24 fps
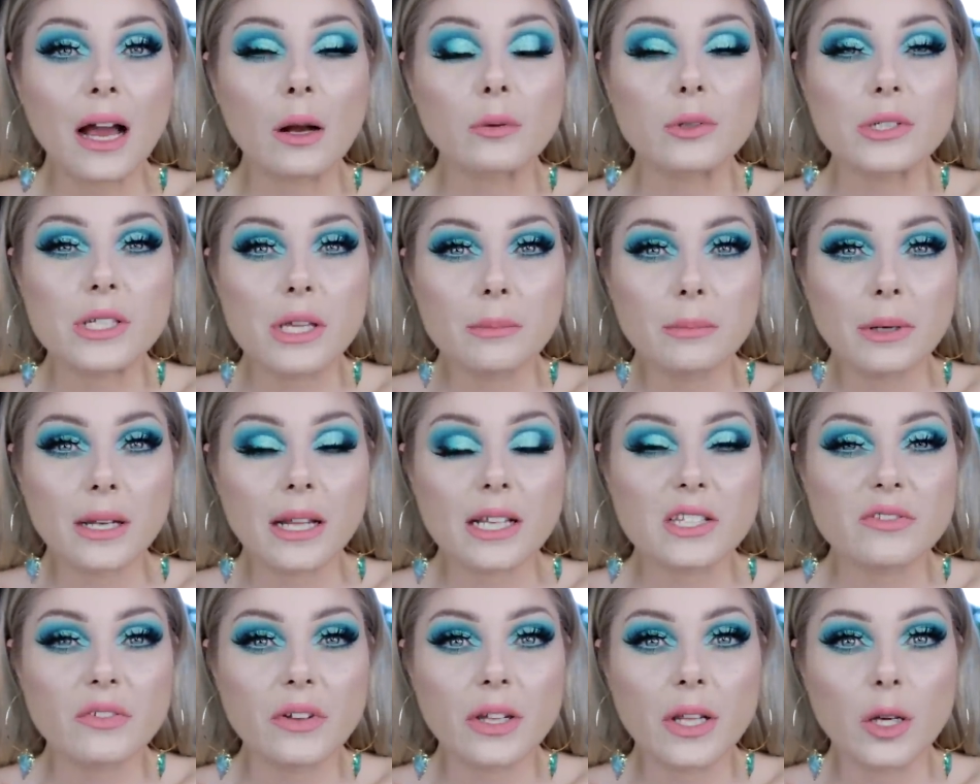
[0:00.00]
I will see you in my
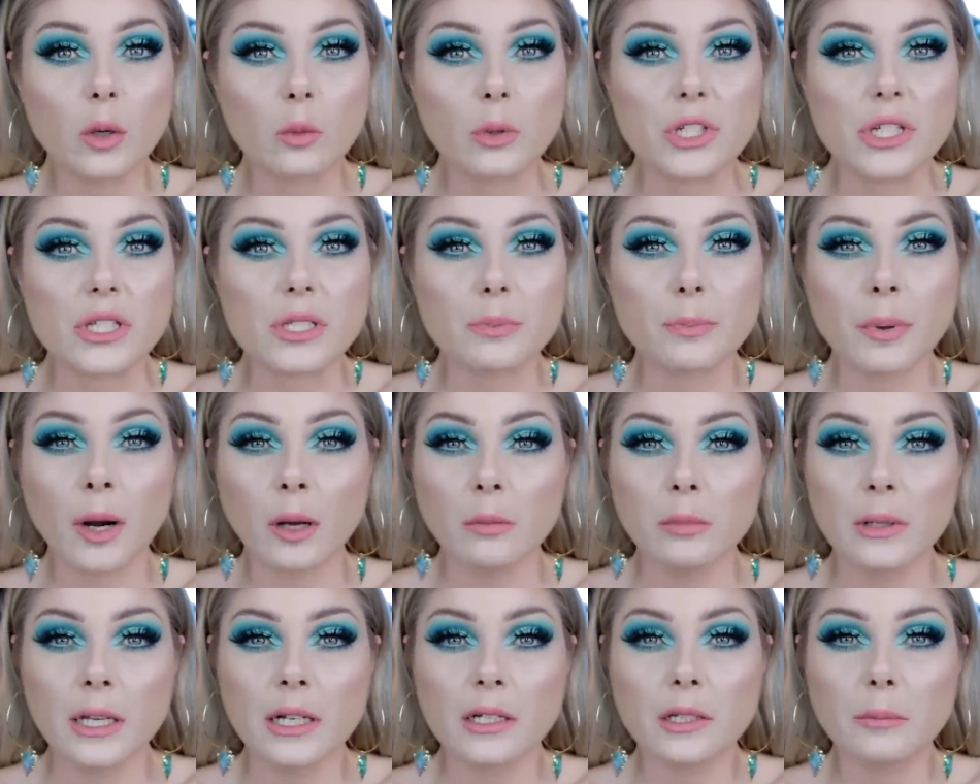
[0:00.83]
next video, which is
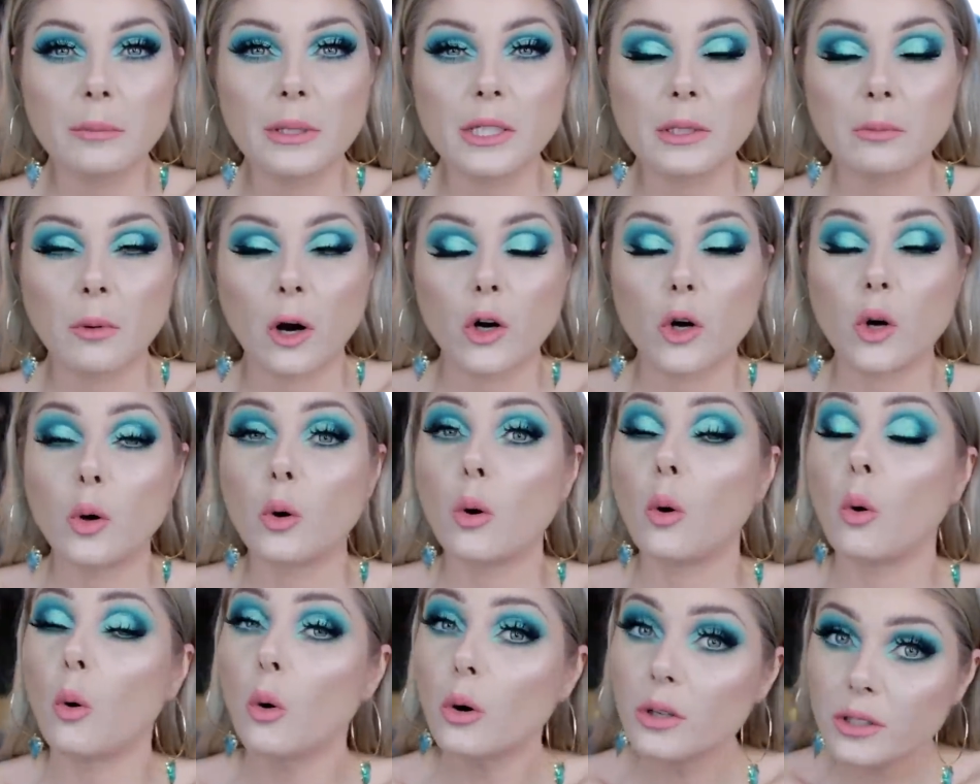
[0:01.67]
probably going to be
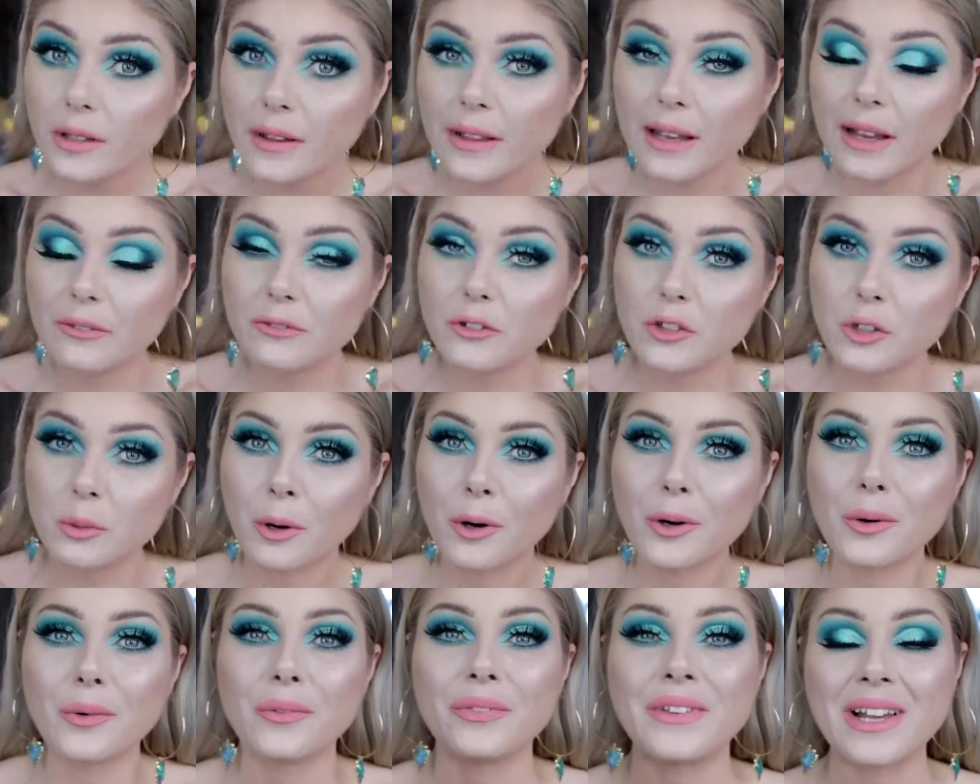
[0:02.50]
tomorrow or the day after
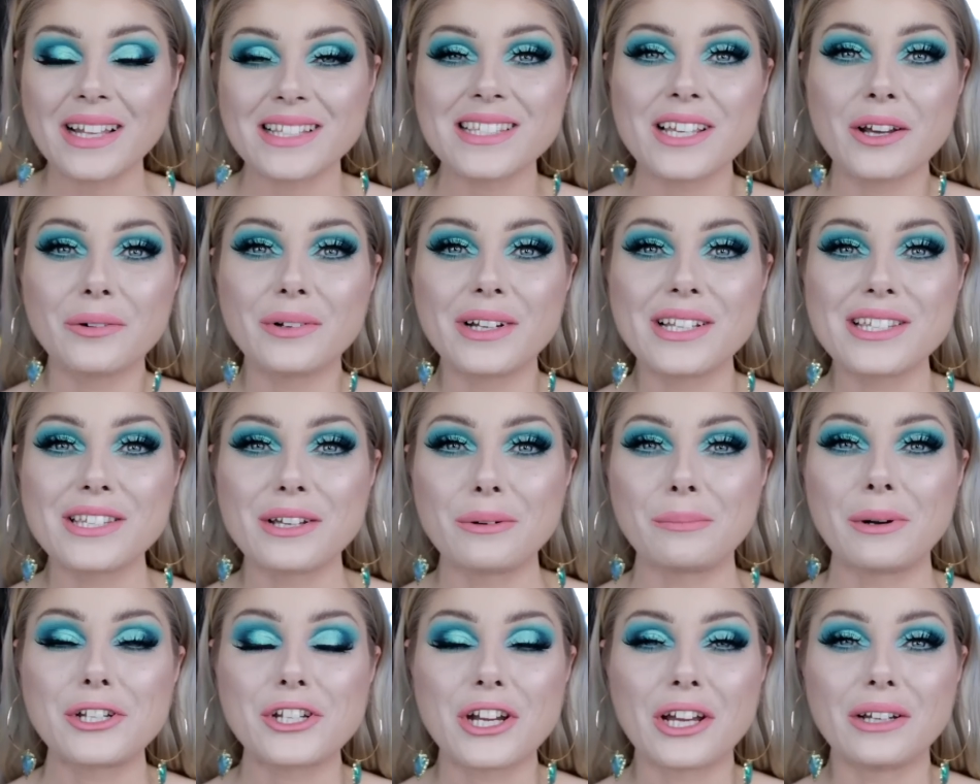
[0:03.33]
tomorrow. That's how it is here
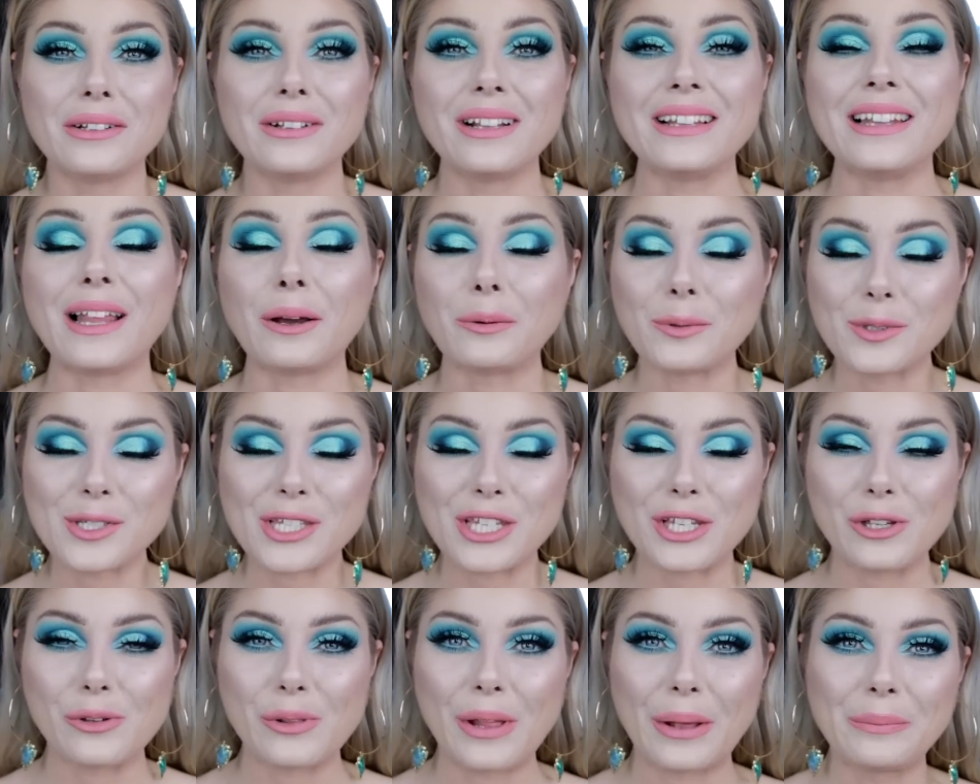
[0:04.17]
on my channel, and I will
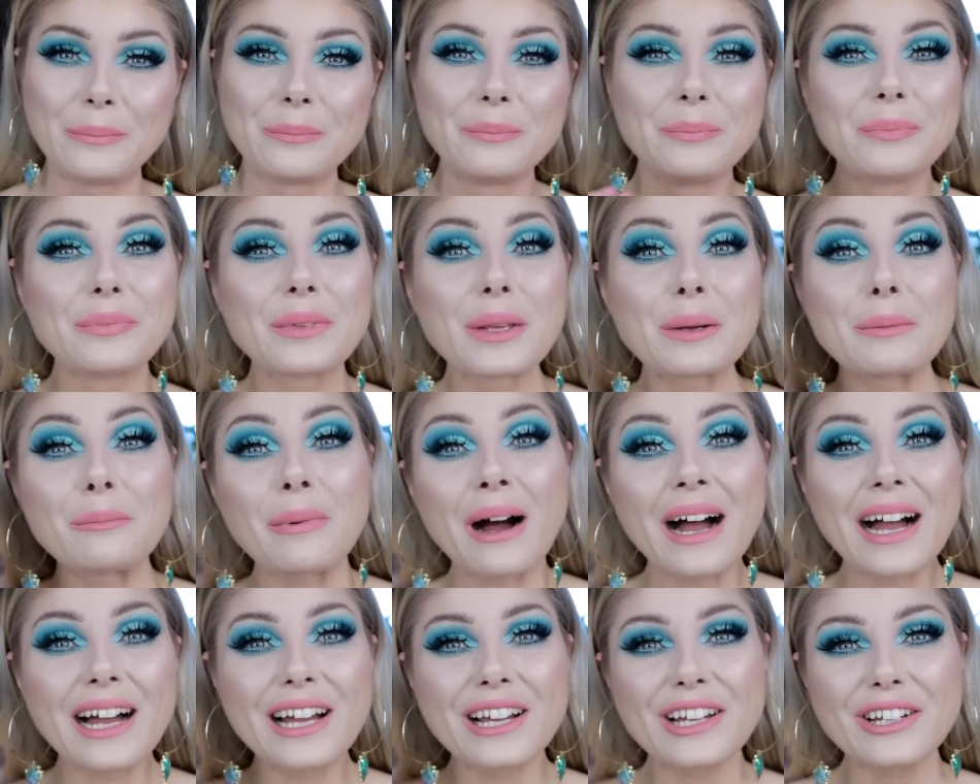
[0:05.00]
see you then.
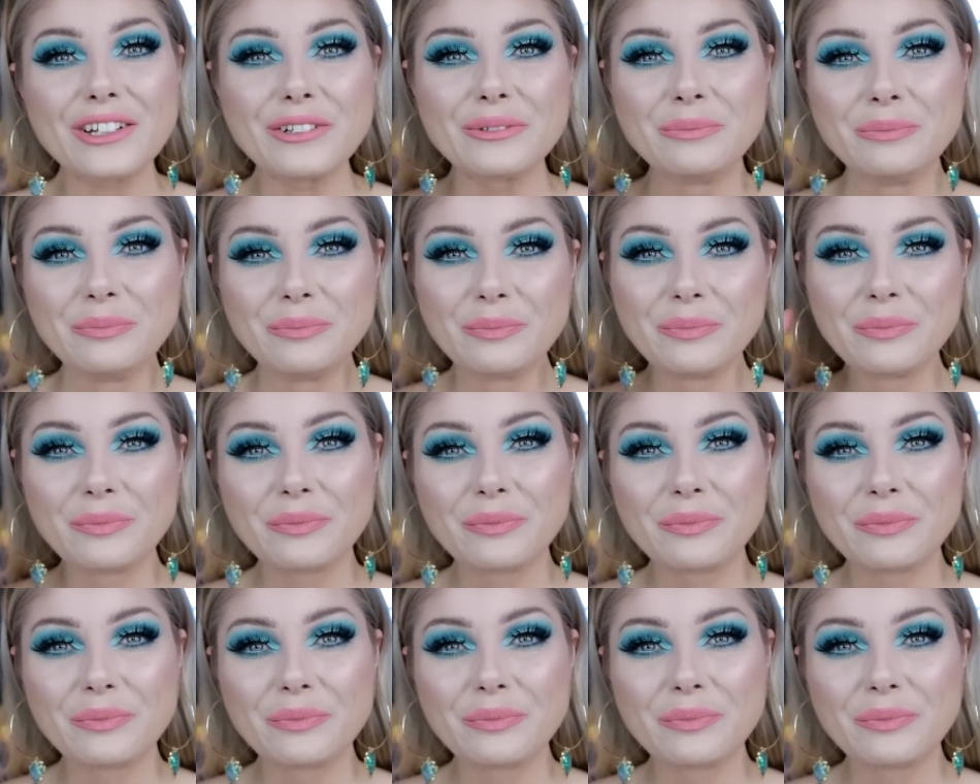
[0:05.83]
Bye!